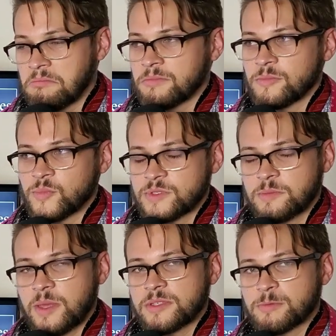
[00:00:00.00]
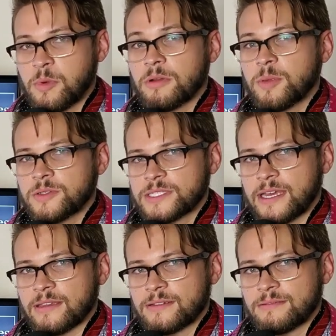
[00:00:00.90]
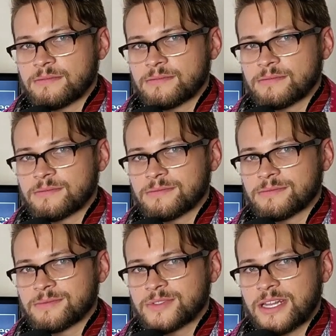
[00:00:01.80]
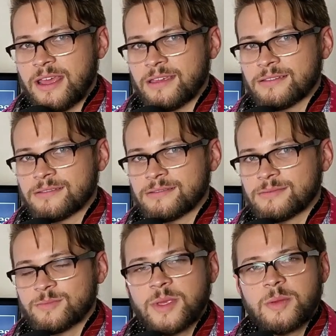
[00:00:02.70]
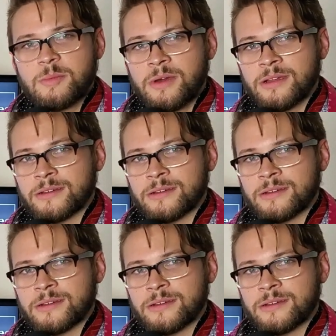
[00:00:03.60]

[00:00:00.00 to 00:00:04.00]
So maybe sport a bow tie today. Maybe tomorrow.